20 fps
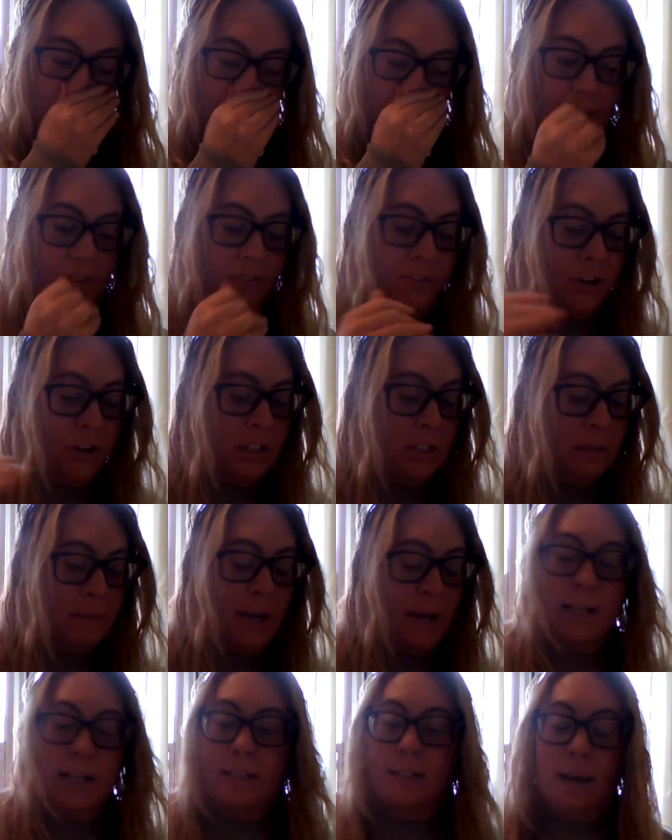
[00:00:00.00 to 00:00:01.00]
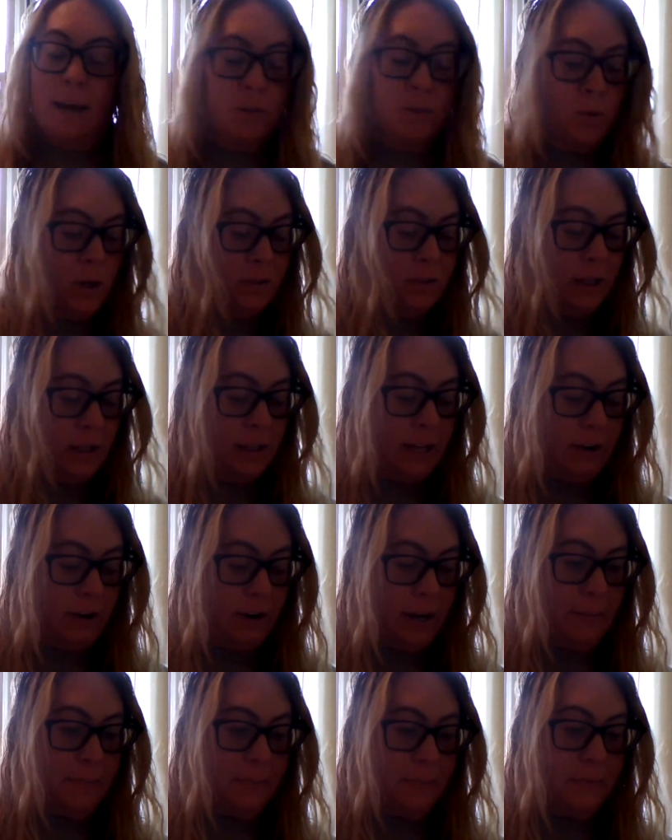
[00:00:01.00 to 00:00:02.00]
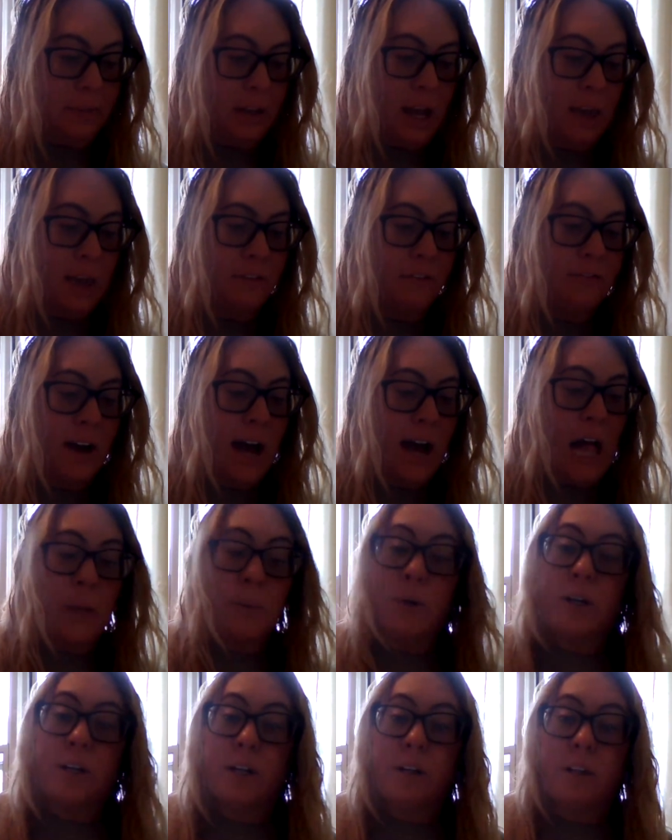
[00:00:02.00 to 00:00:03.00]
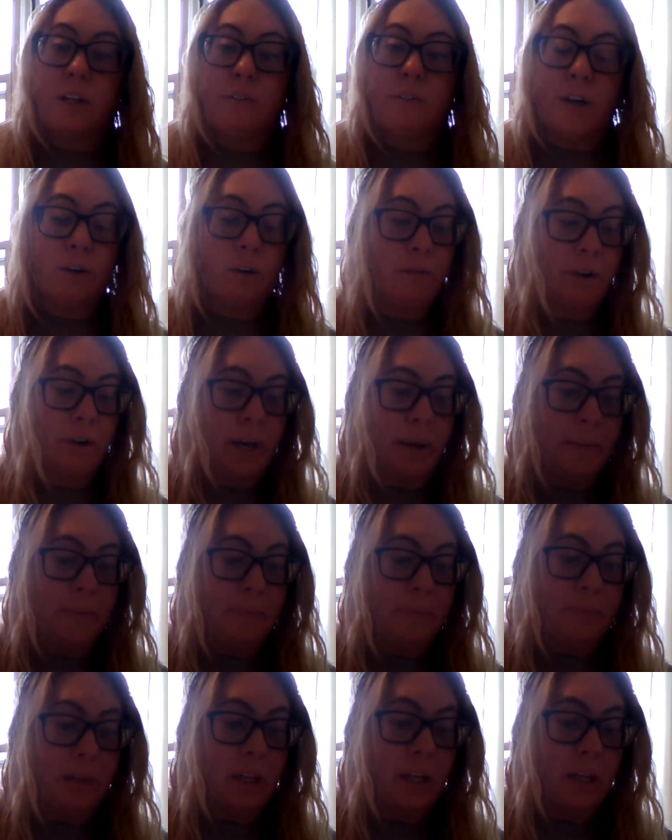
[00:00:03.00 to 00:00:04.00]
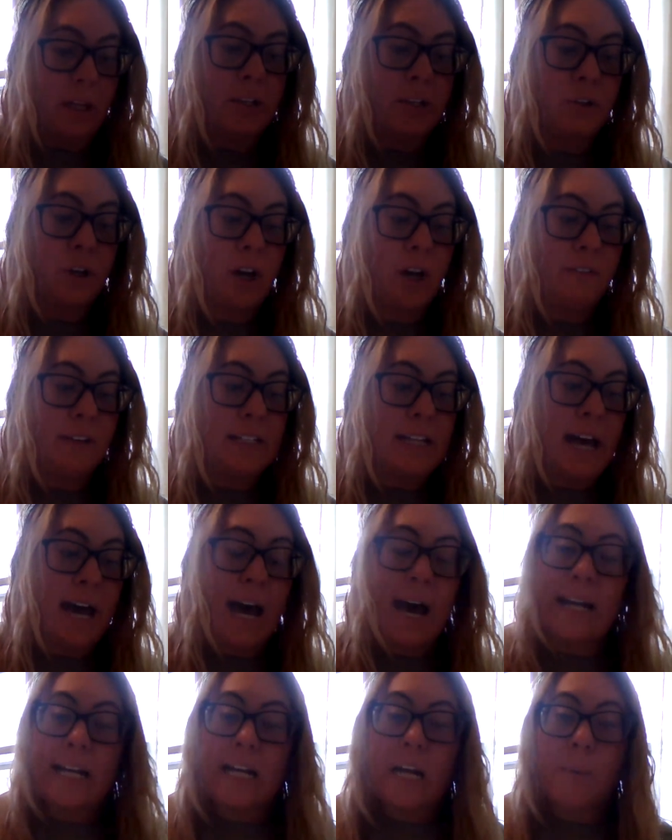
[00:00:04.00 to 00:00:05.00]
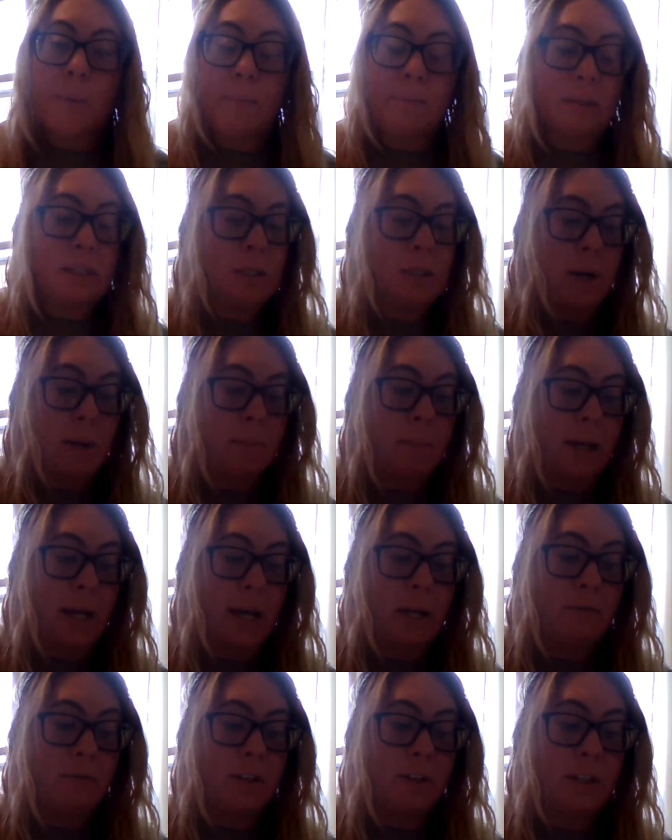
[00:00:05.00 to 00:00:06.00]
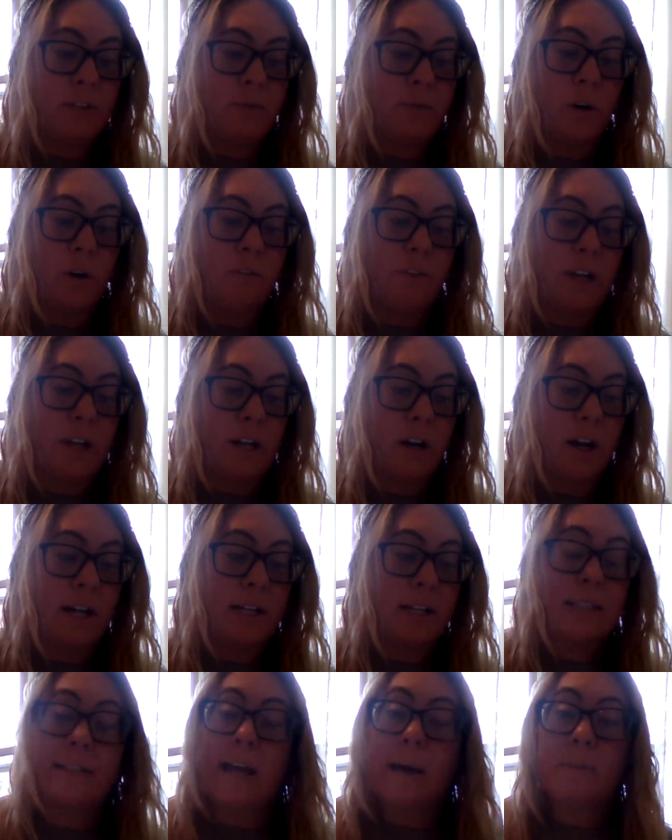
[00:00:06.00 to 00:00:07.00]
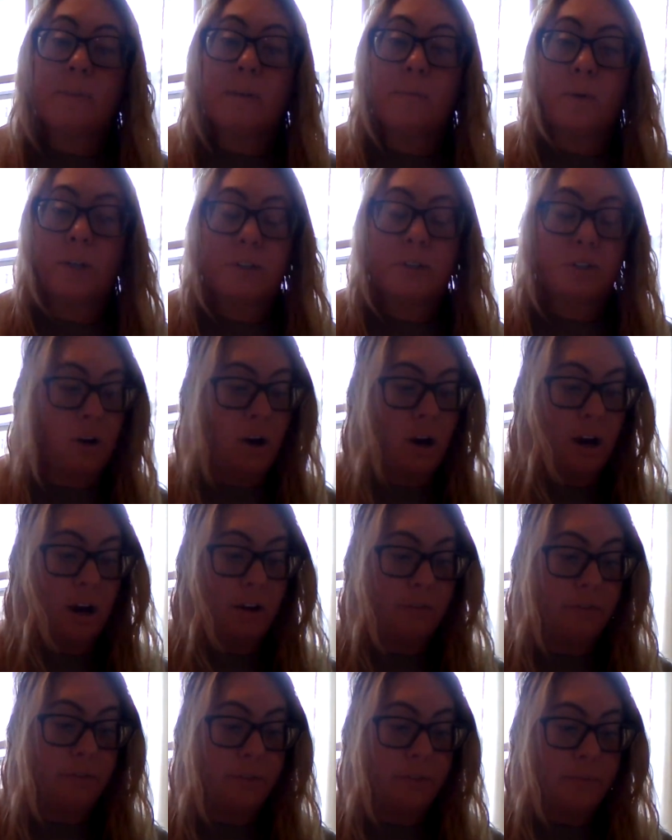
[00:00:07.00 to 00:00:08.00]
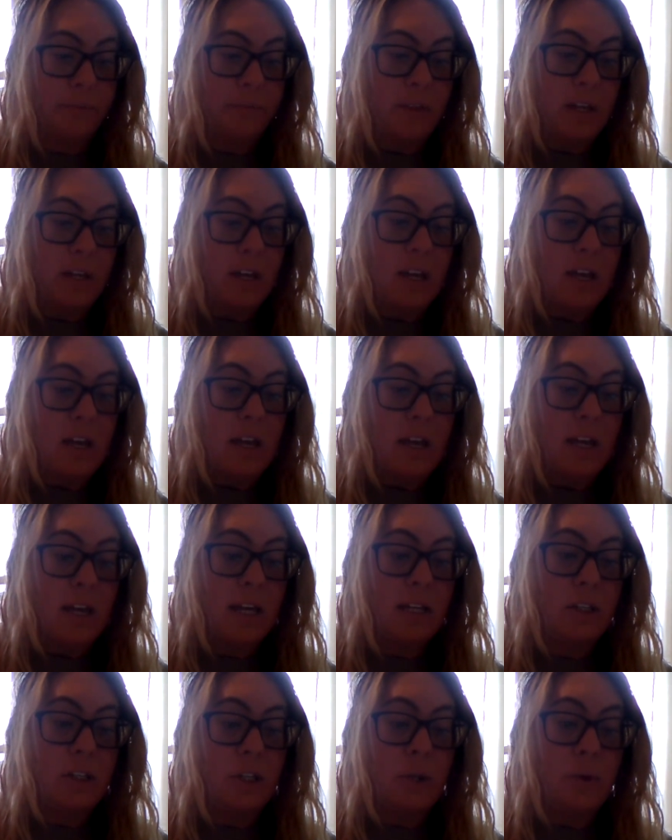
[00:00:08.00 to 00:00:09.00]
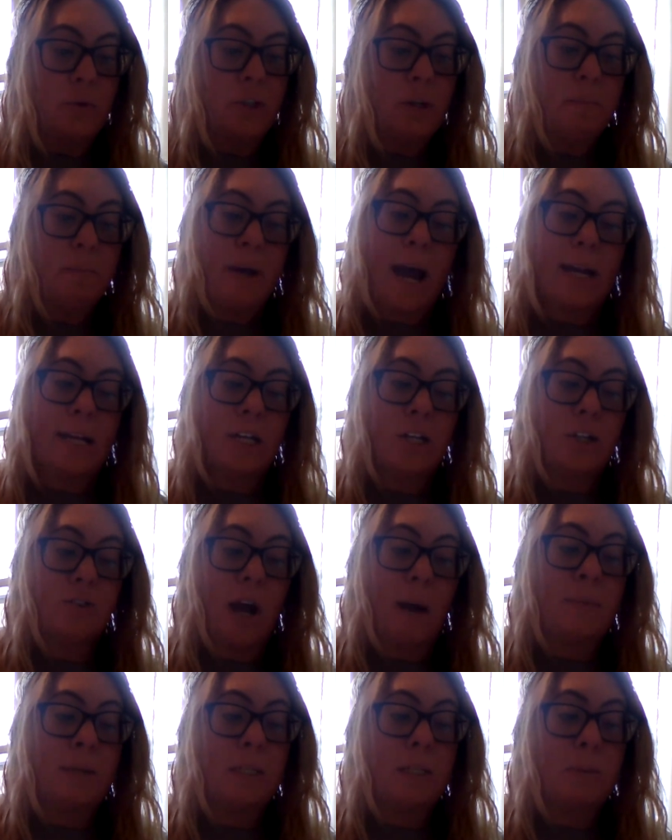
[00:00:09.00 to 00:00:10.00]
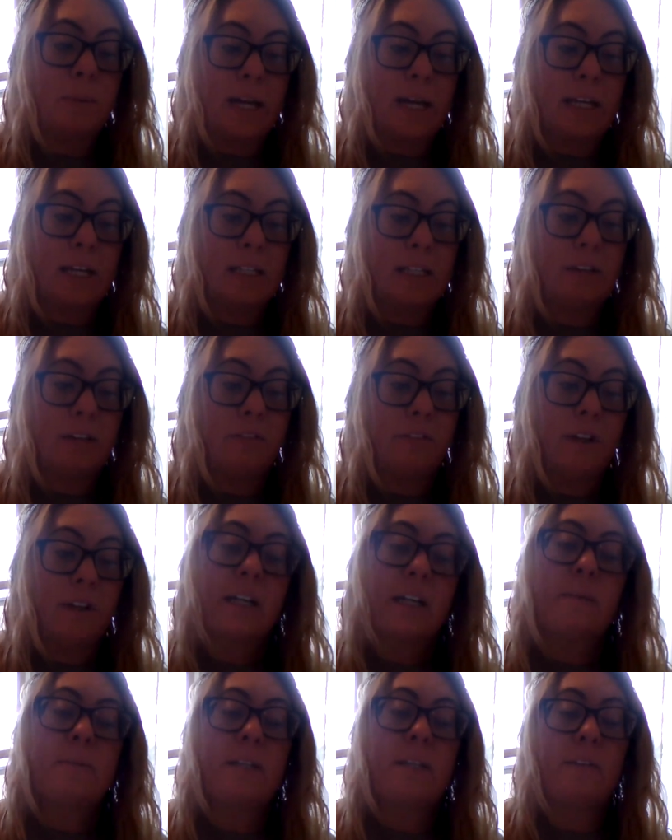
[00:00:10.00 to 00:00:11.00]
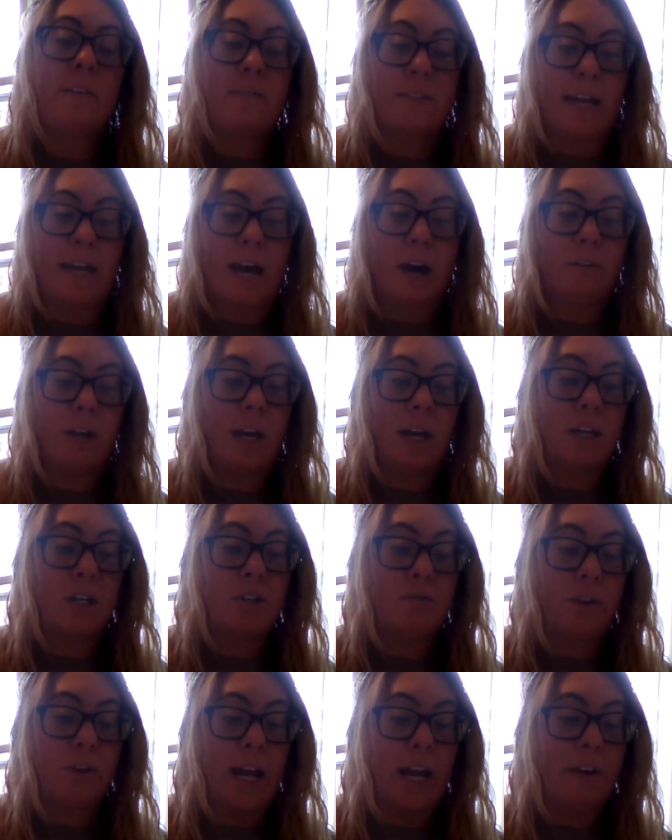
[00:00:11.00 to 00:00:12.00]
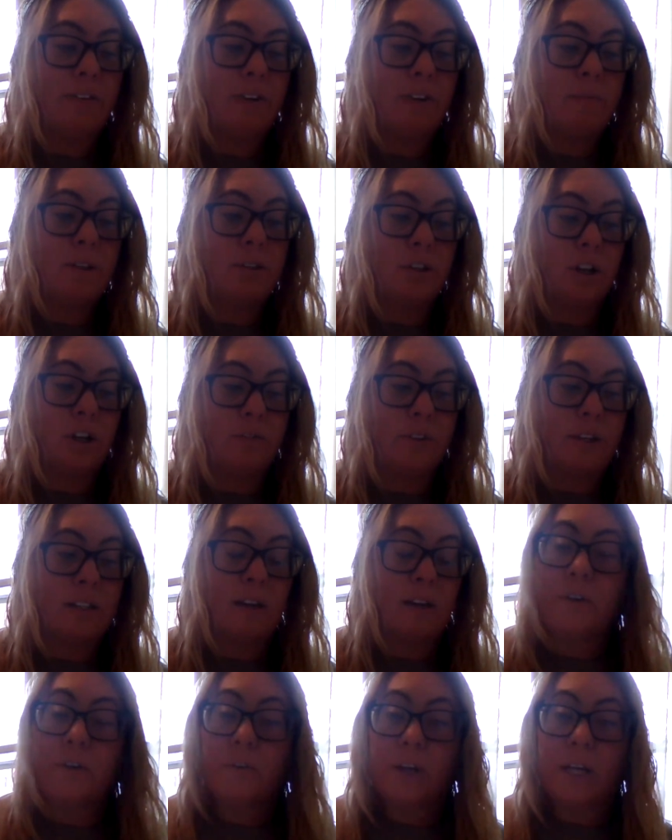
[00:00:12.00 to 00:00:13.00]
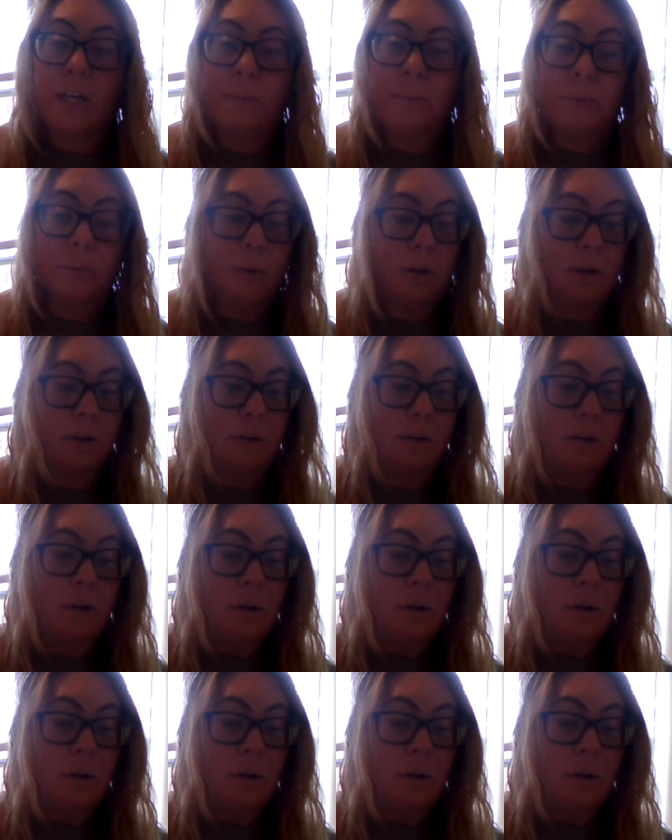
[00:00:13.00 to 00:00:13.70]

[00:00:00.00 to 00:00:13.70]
The first man stopped short in the clearing, and the follower nearly ran over him. He took off his hat and wiped the sweatband with his forefinger and snapped the moisture off. His huge companion dropped his blankets and flung himself down and drank from the surface of the green pool.